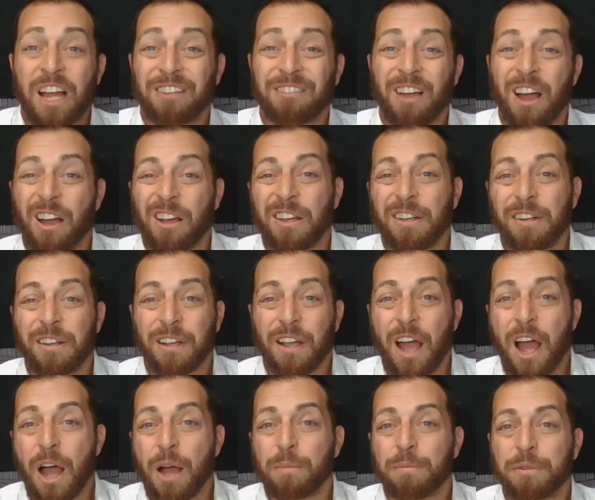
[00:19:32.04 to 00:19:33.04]
not talking to
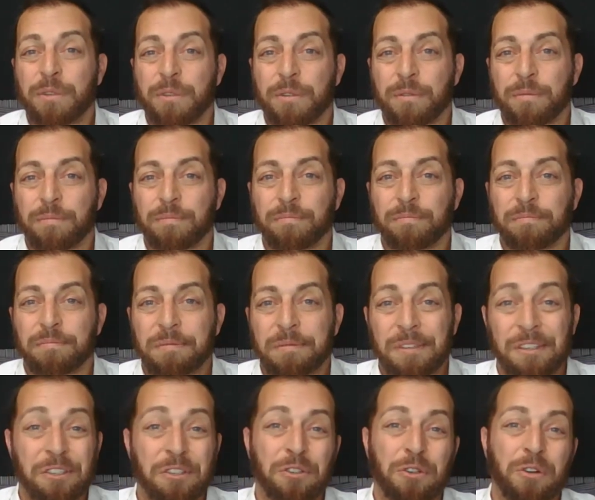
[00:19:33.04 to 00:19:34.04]
cops,
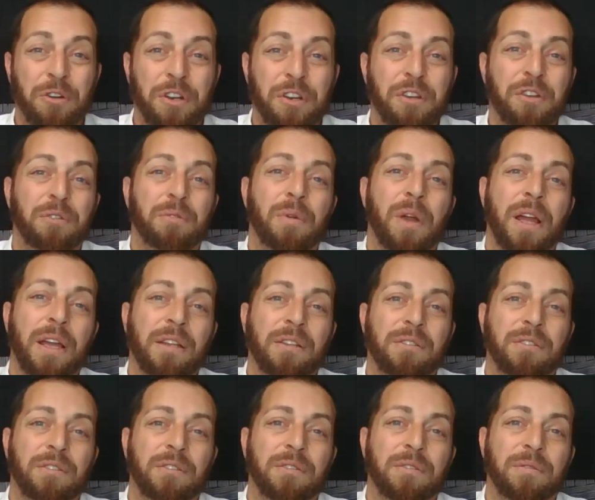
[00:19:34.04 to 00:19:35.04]
asserting your
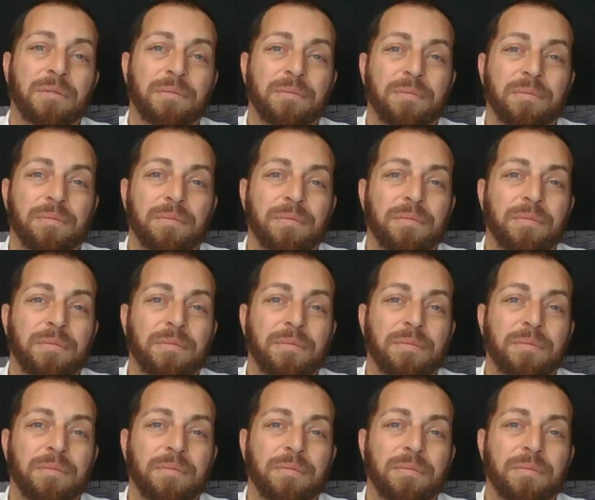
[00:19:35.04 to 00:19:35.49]
rights.